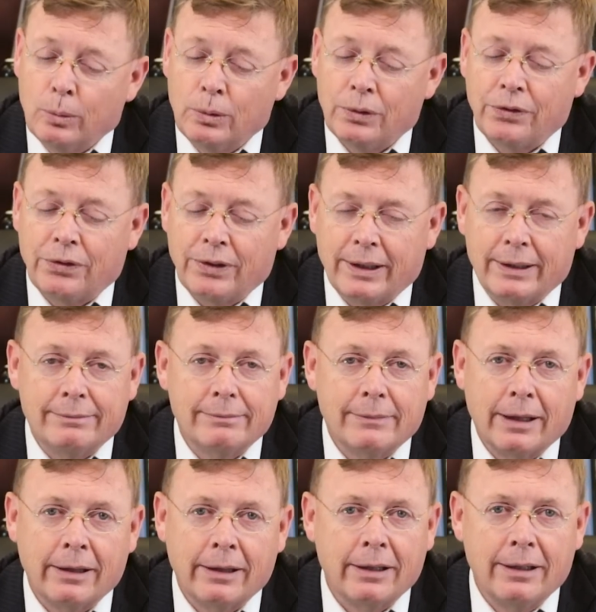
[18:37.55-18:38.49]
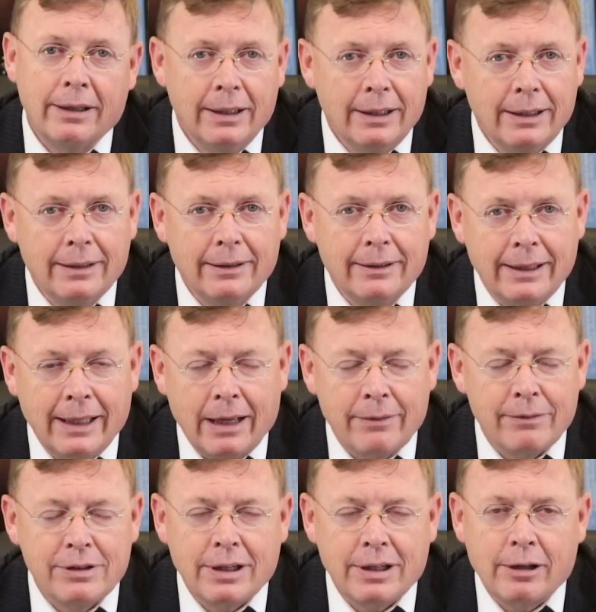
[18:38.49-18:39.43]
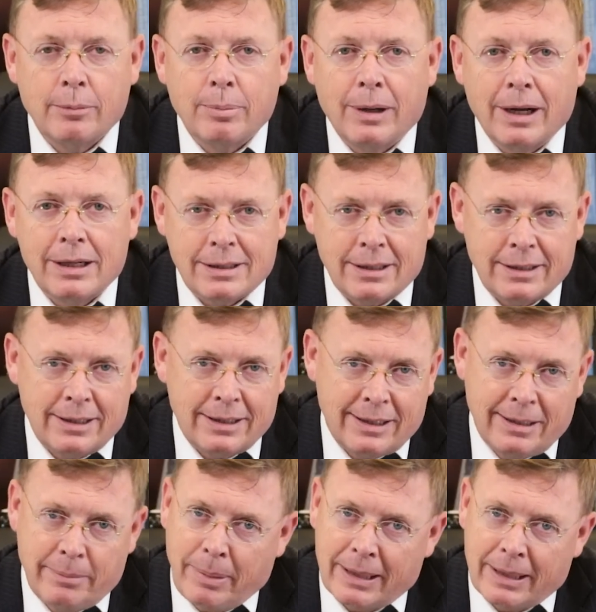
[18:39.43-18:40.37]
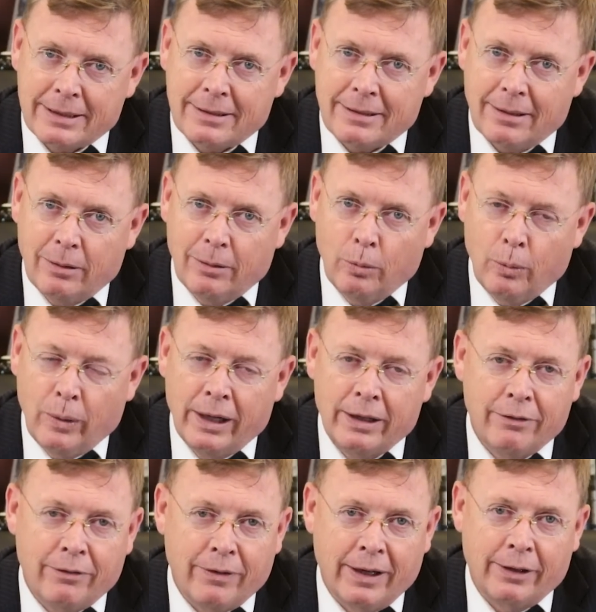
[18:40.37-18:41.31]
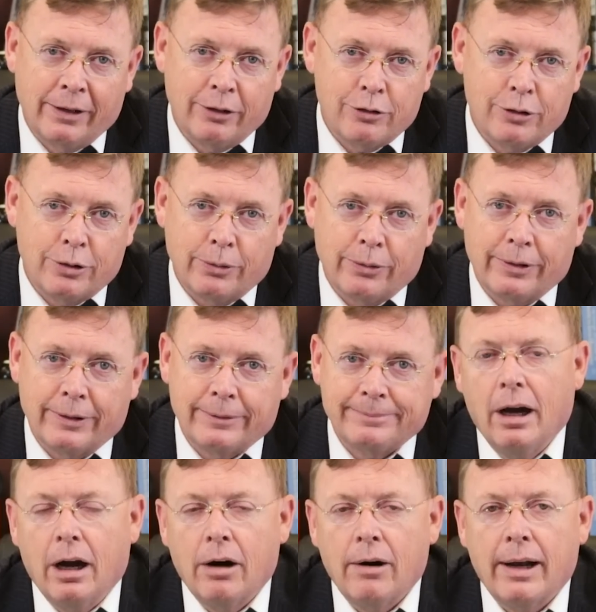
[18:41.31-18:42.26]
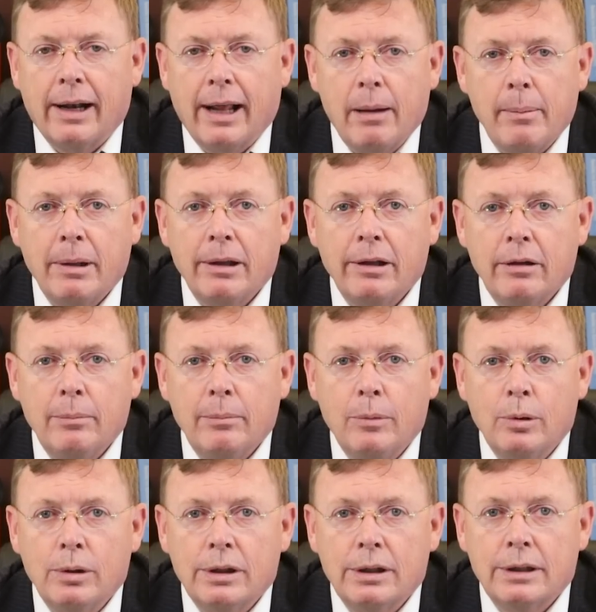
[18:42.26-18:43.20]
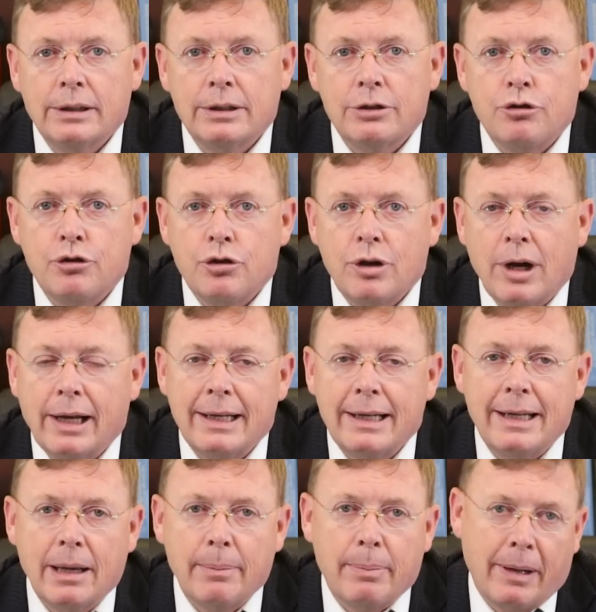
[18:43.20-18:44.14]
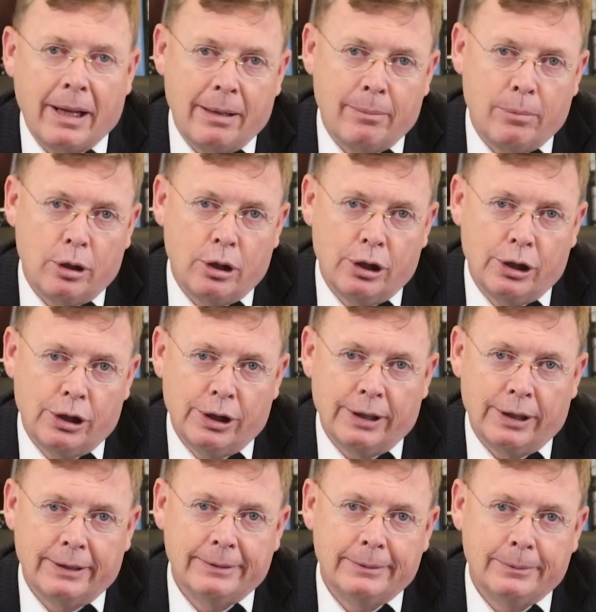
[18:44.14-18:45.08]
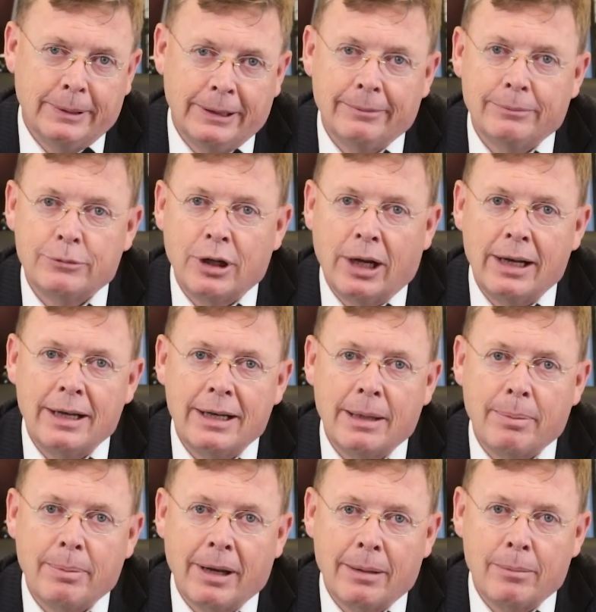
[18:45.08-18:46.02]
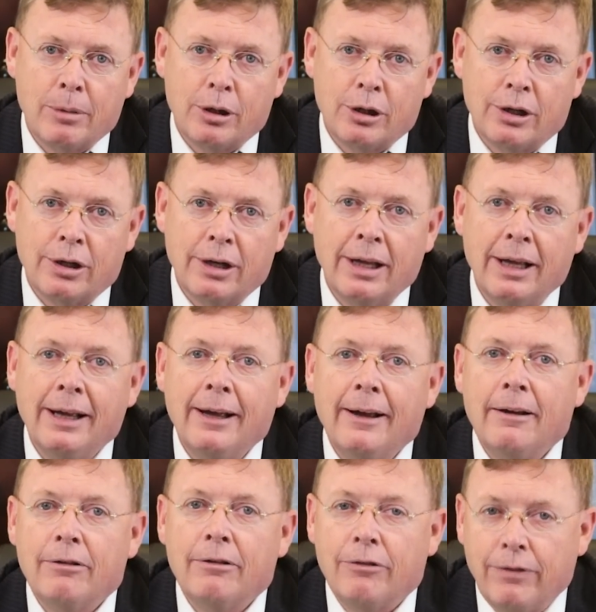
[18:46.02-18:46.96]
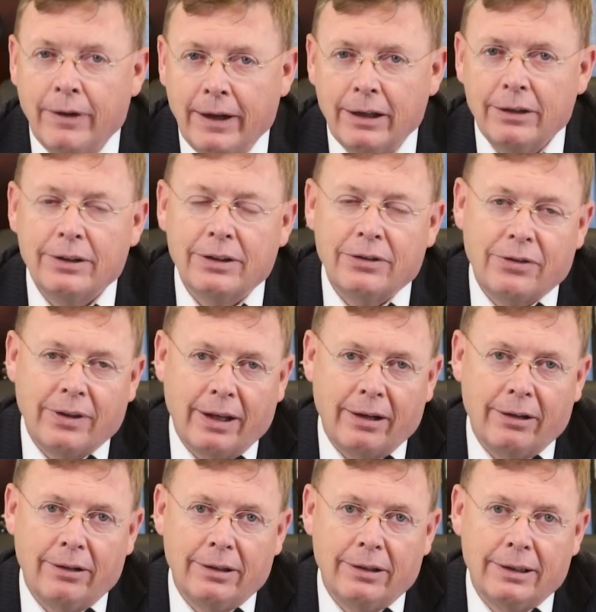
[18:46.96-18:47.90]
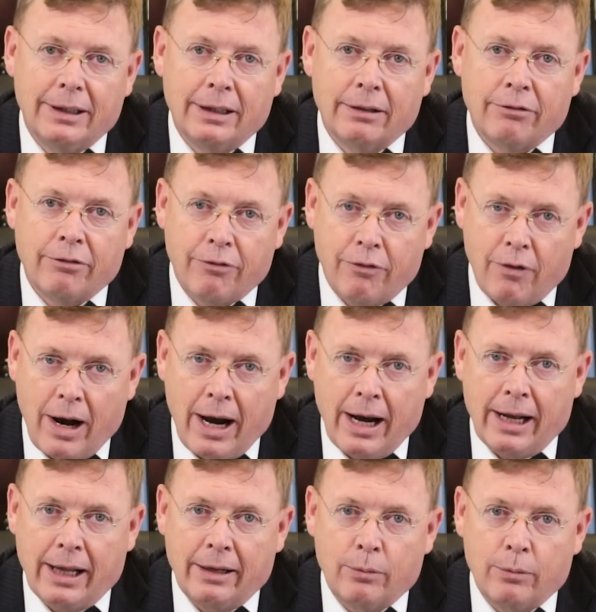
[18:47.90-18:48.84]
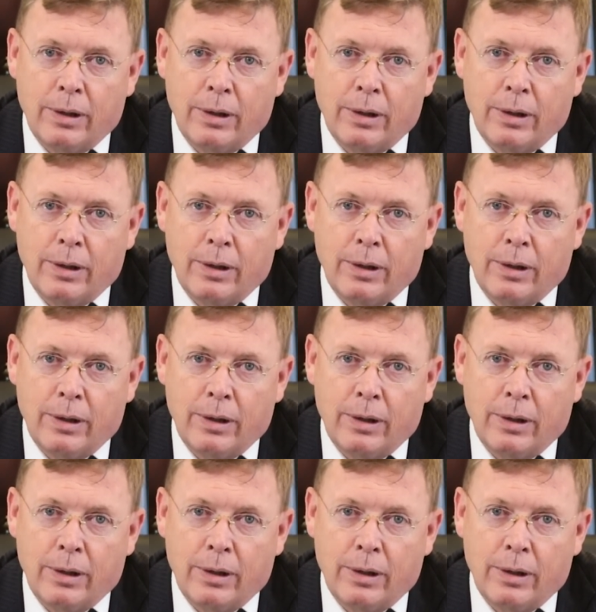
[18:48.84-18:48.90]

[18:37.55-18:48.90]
We'll see. The adversarial process is the best way to find the truth. All right, how about a little more uh, Johnny Depp and Amber Heard? Well, Johnny Depp and Amber Heard failed to settle on Friday,